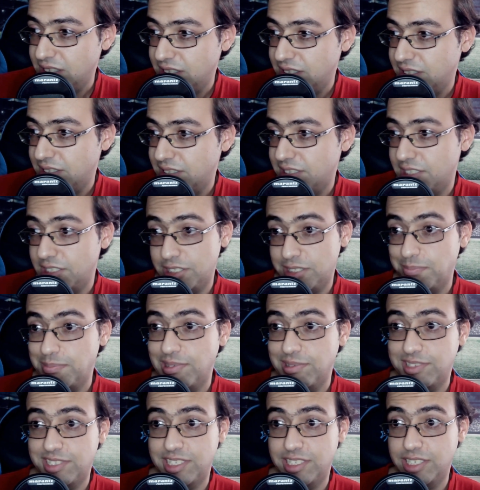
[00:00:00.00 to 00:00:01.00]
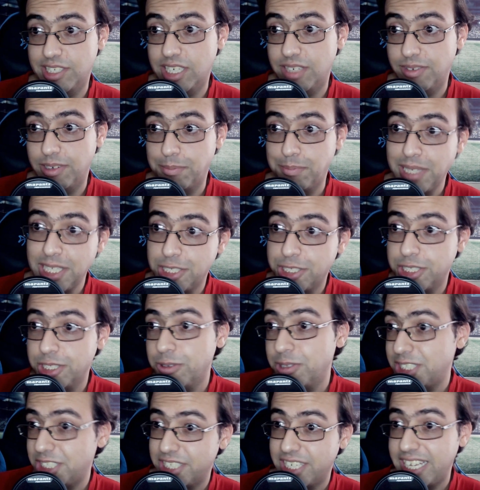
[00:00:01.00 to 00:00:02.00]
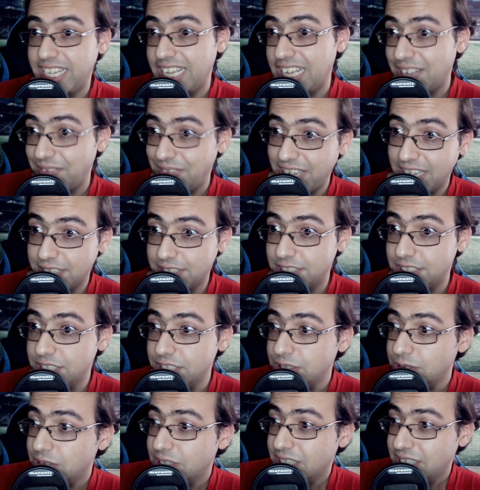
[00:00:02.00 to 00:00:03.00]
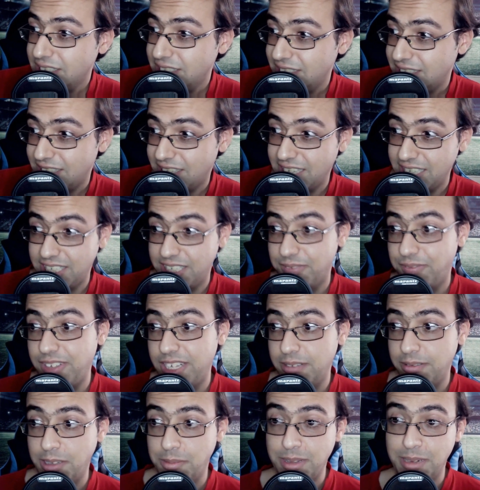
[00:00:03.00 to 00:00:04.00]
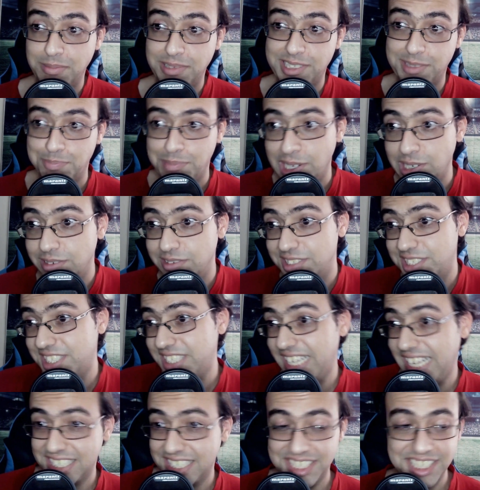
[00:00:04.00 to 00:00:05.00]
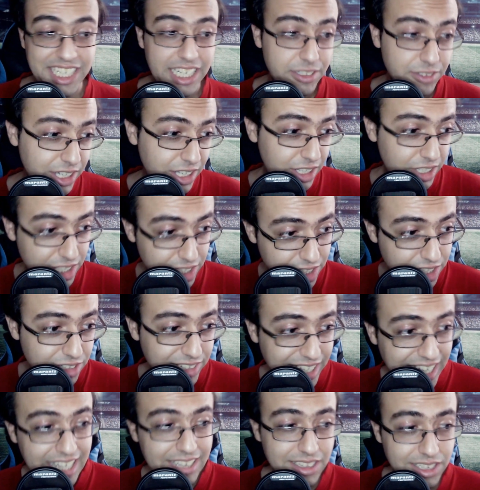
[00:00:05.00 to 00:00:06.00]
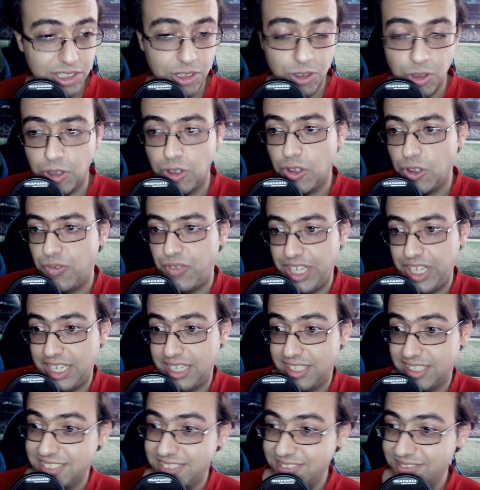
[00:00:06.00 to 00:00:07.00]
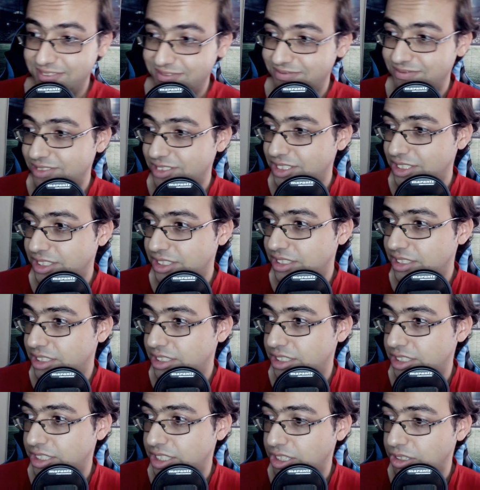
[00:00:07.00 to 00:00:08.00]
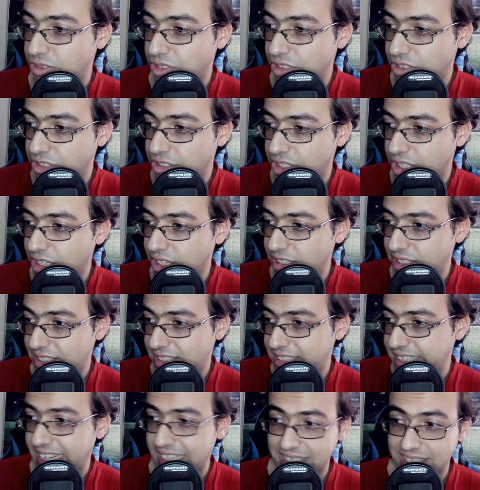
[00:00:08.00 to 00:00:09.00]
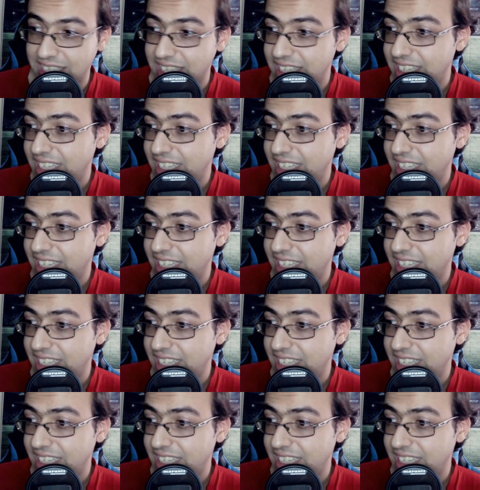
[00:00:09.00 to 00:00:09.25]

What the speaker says: such as posting a cover picture, which I have yet to do, liking family members' posts, etc. You get the whole thing. So those are the tasks,